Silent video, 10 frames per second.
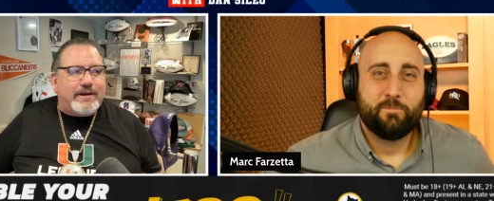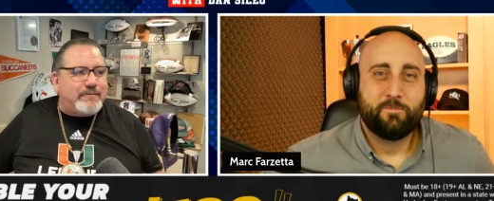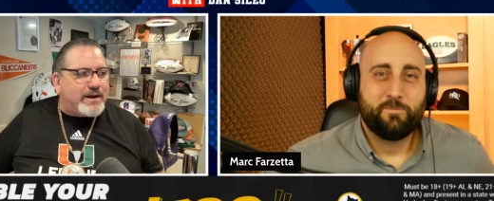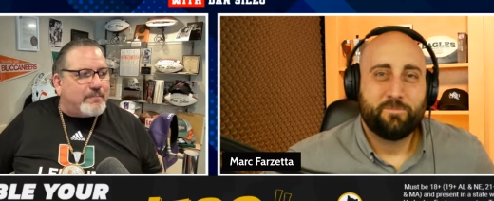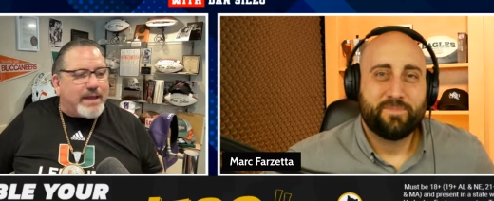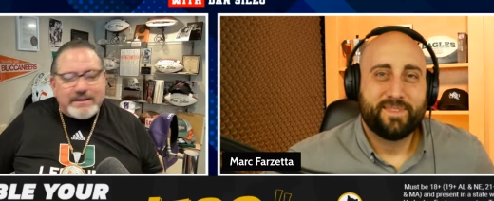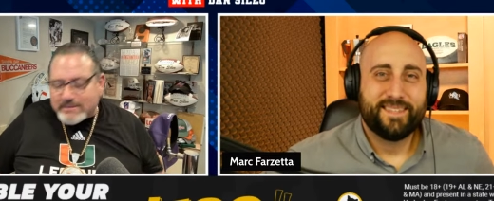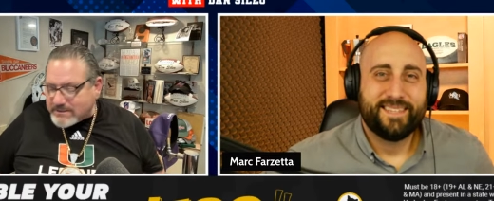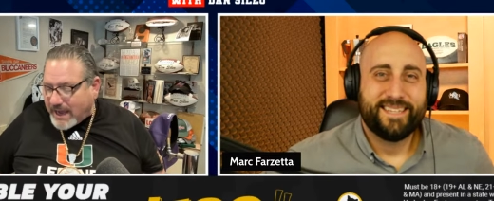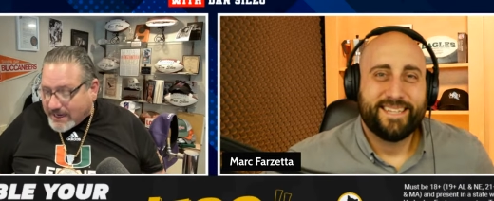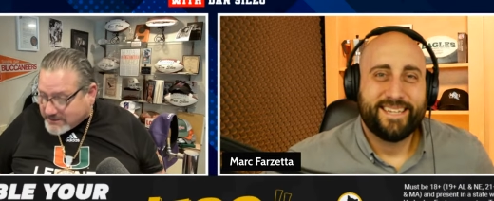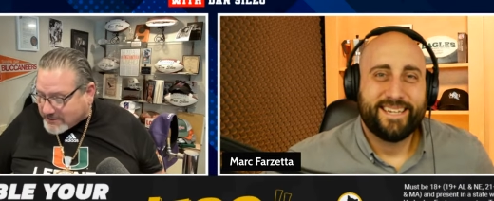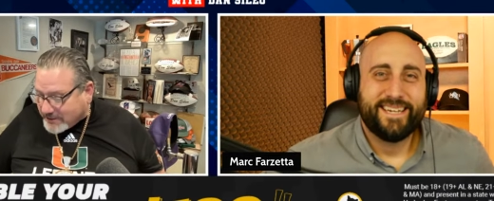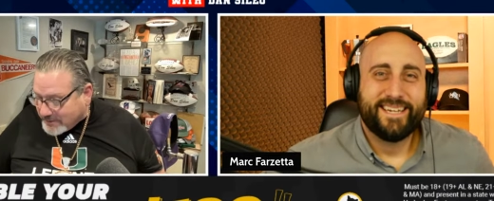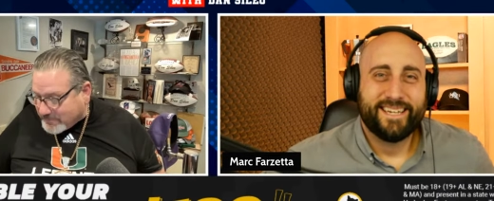Speaker 1: even. I'm like, this guy's
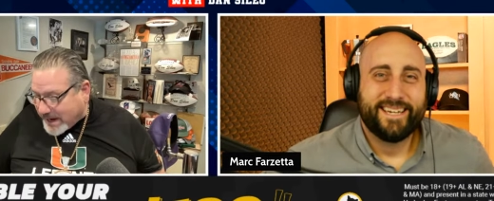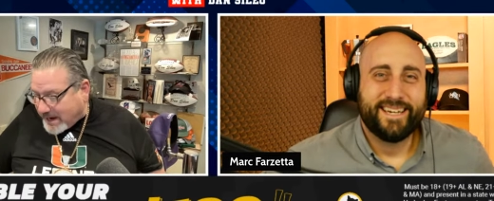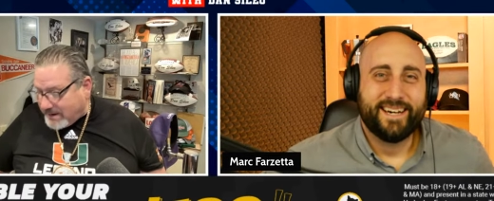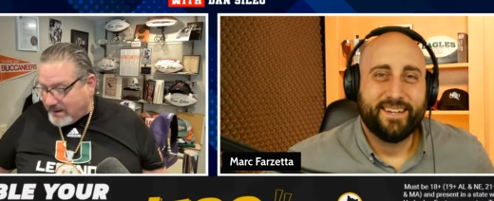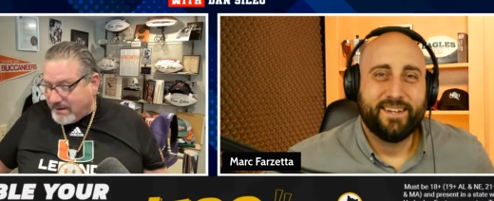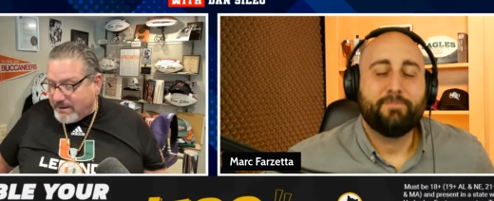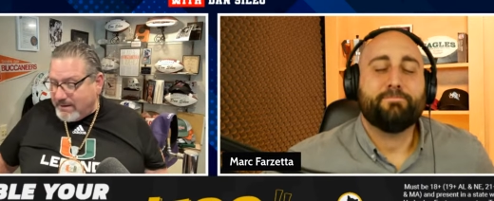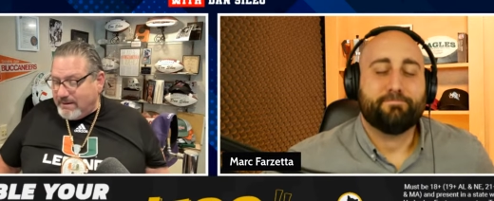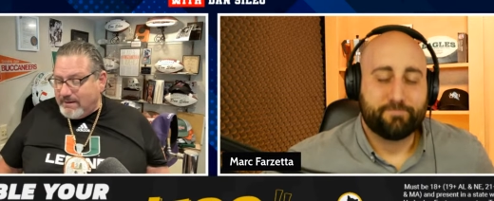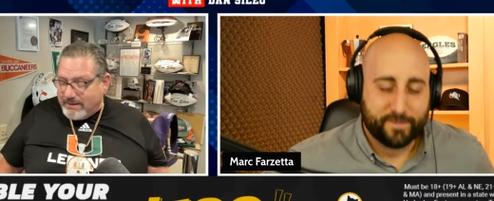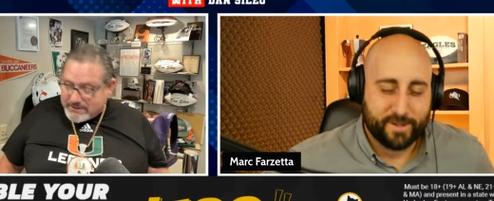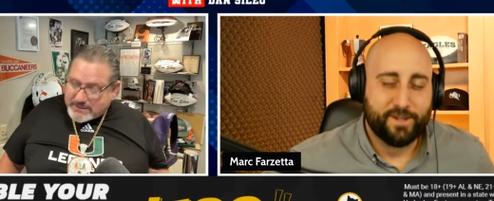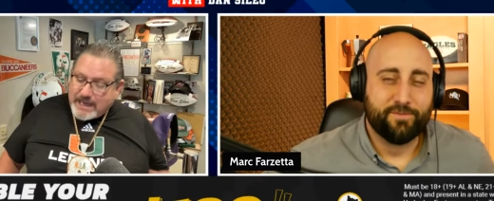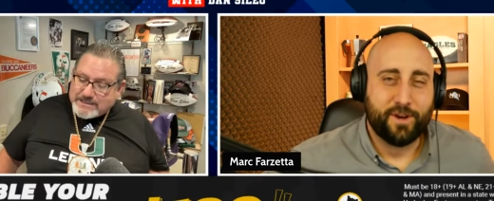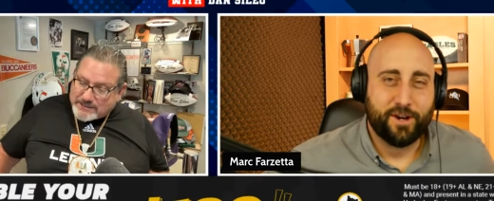good, man.
Speaker 2: This
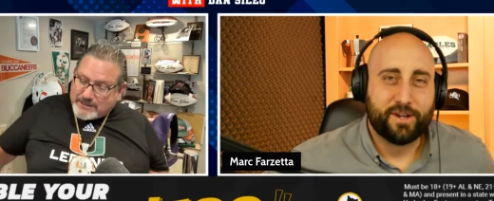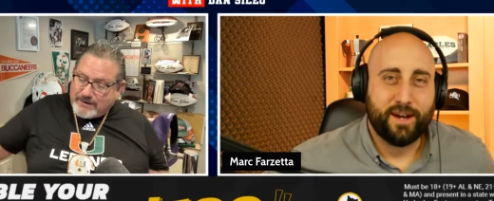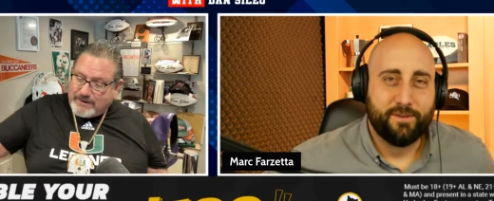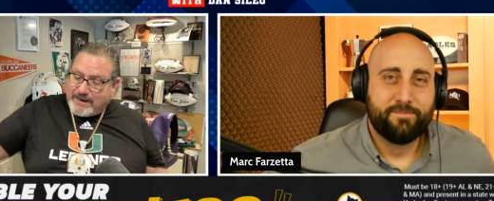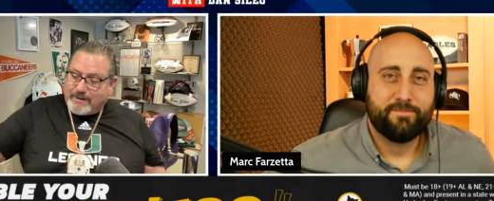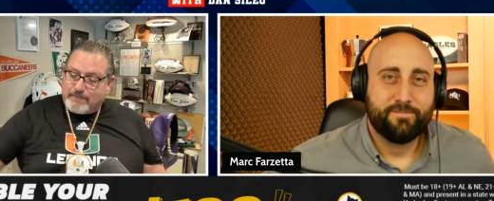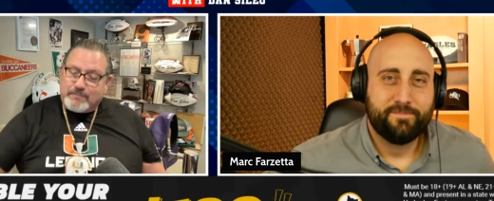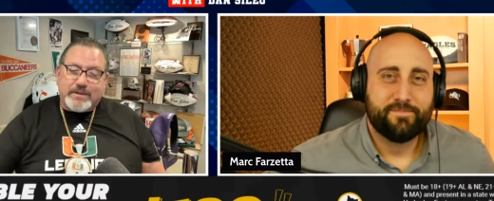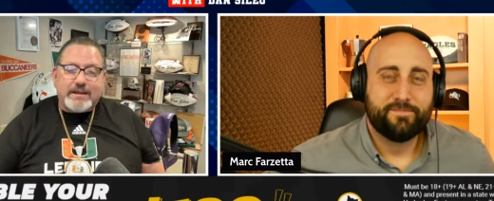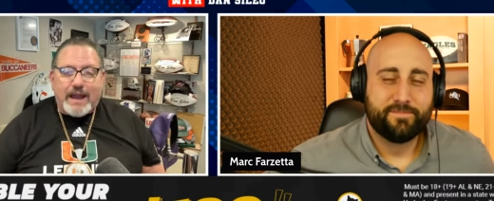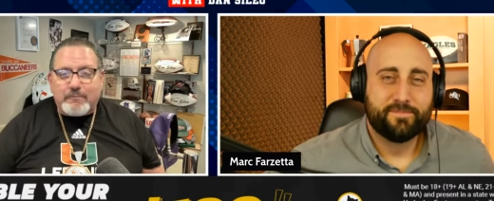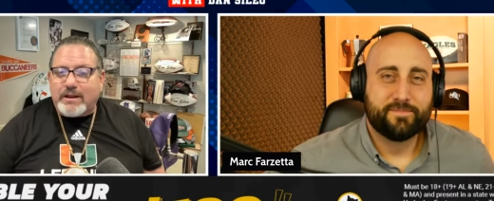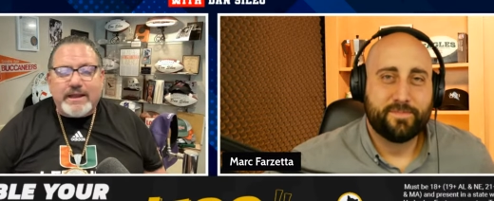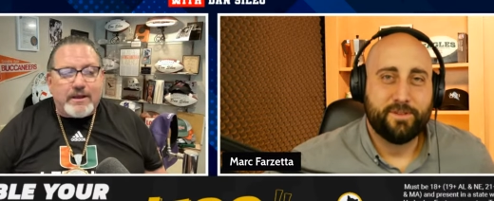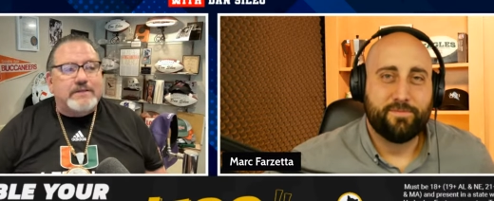You're very kind.
Speaker 1: good here. I'm
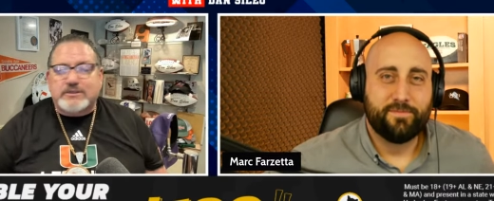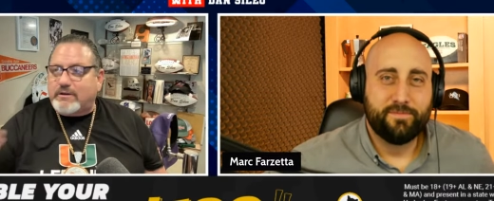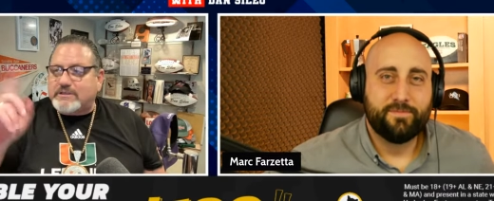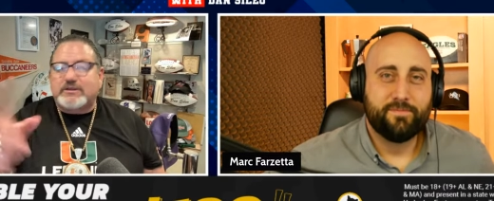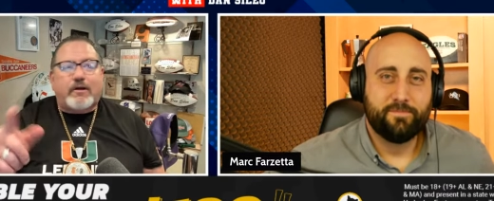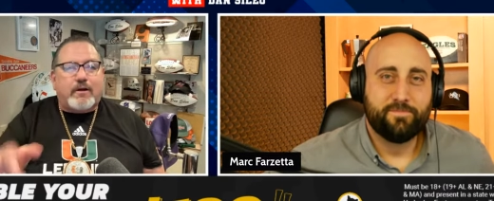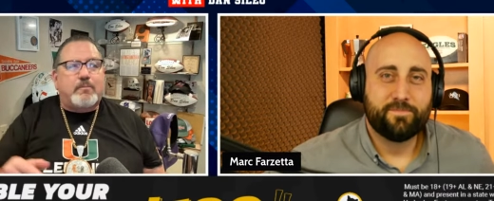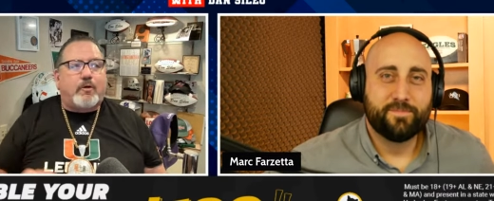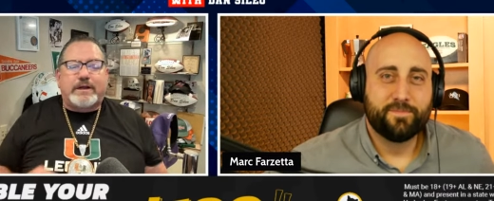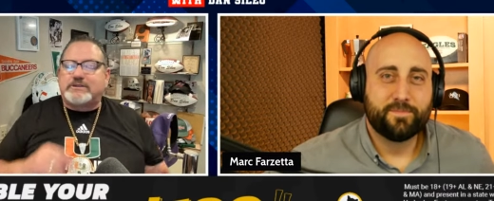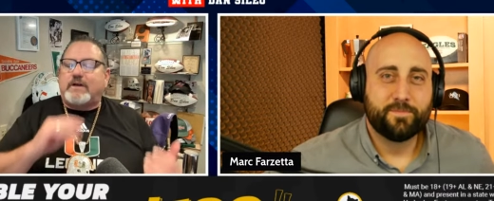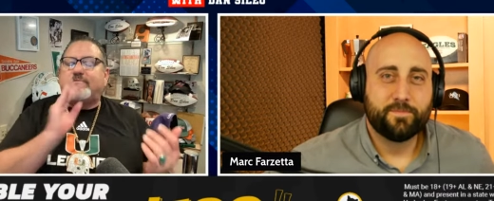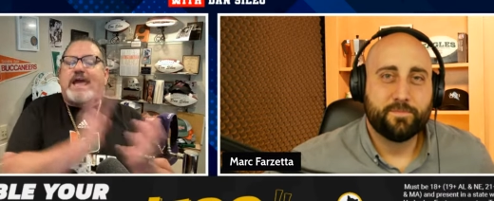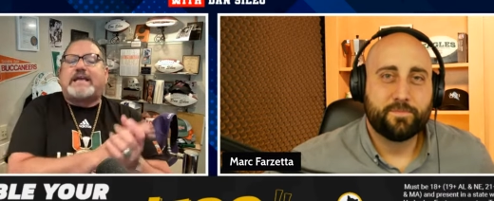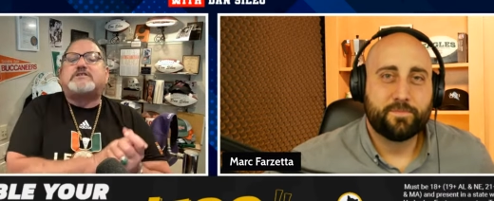really good. So you start our mornings
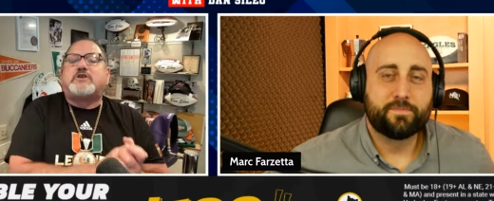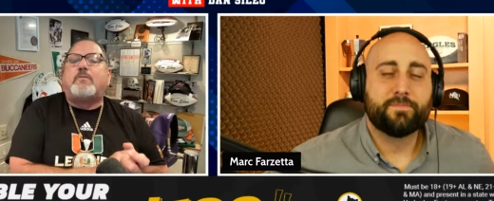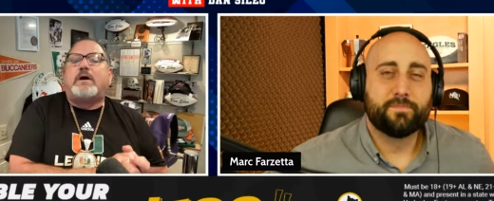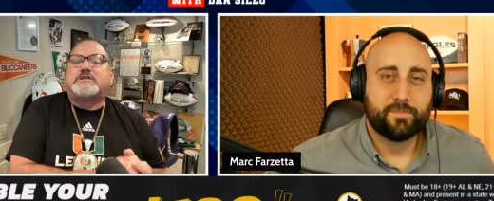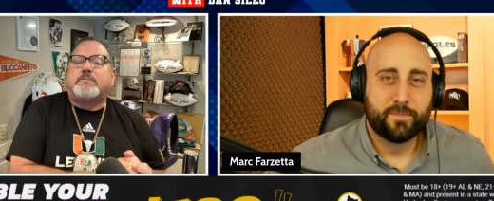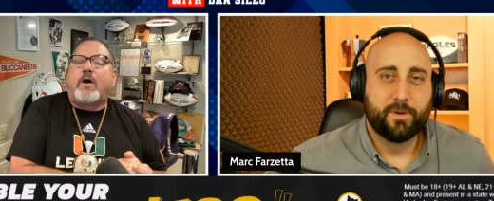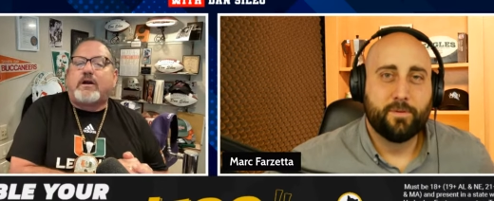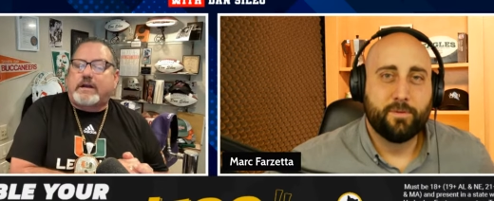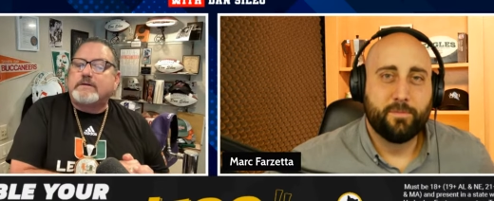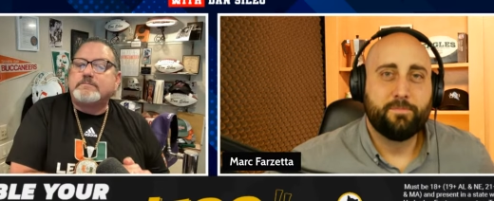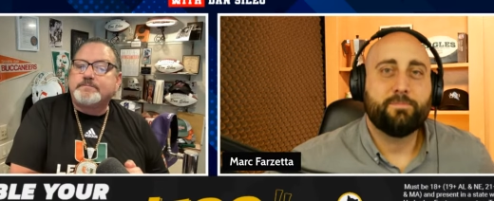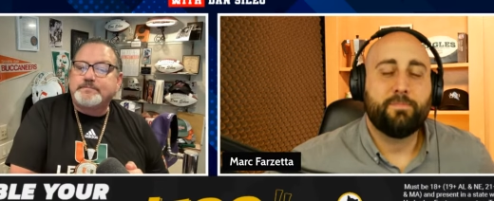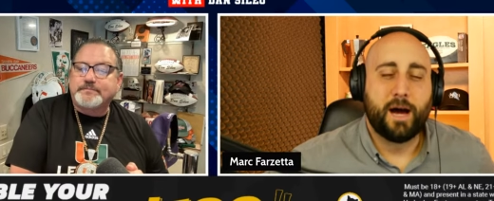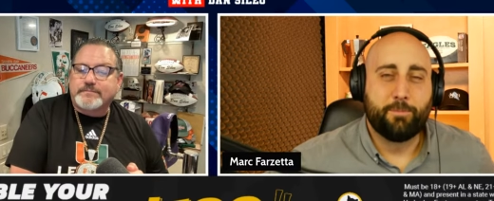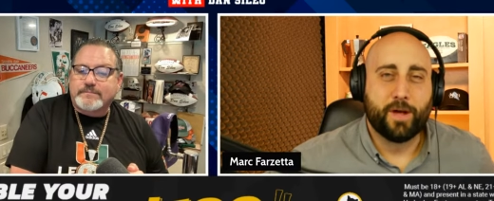off. Thank you so much, Mark.
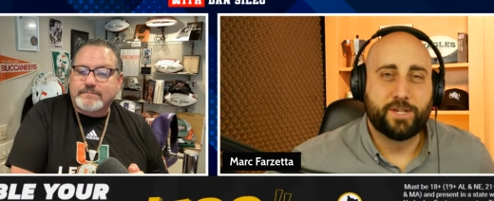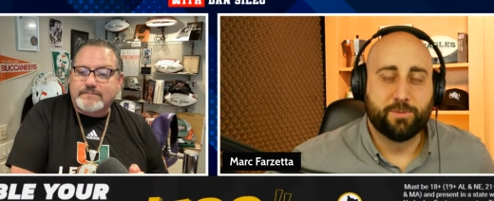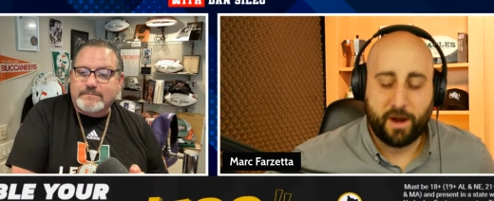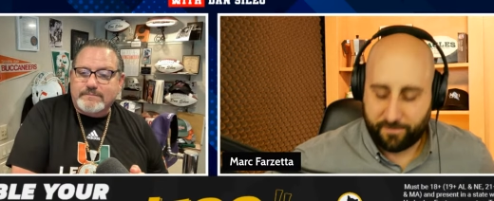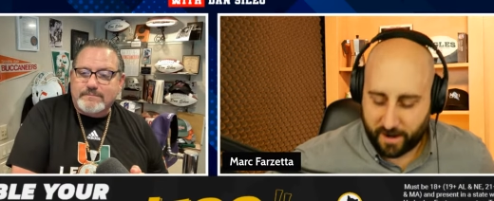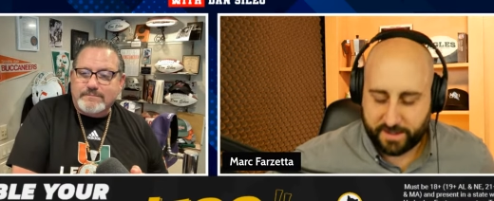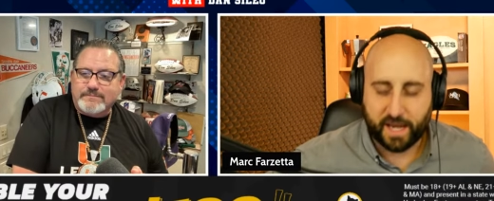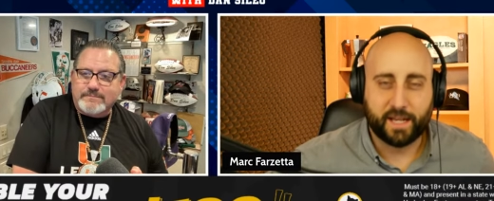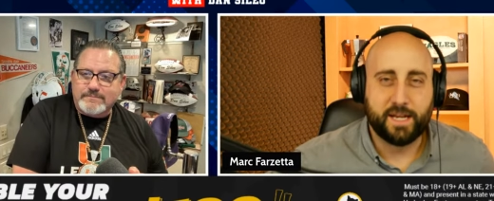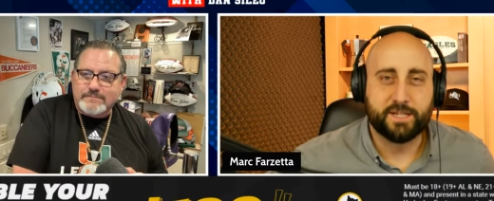
Speaker 2: My pleasure, my friend. Take it easy.